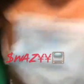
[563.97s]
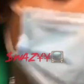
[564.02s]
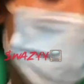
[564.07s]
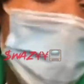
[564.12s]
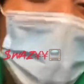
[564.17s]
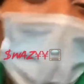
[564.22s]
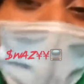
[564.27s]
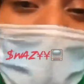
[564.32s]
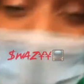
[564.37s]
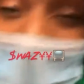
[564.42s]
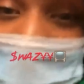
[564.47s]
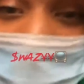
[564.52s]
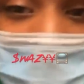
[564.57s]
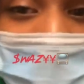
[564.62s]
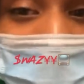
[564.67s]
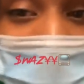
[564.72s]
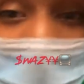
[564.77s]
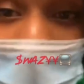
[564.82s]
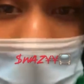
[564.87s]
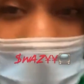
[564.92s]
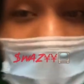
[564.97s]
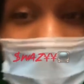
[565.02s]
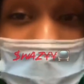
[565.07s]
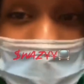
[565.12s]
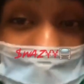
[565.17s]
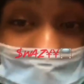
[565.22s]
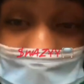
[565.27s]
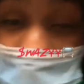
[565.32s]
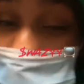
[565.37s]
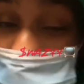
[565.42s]
Just remember, I said
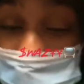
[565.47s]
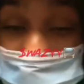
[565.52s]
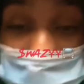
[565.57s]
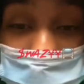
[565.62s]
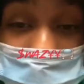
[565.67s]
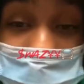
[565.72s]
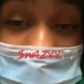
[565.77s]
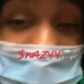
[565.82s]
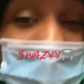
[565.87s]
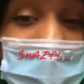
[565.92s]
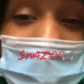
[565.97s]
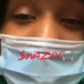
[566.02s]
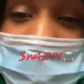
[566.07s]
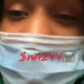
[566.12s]
I I ain't doing nothing.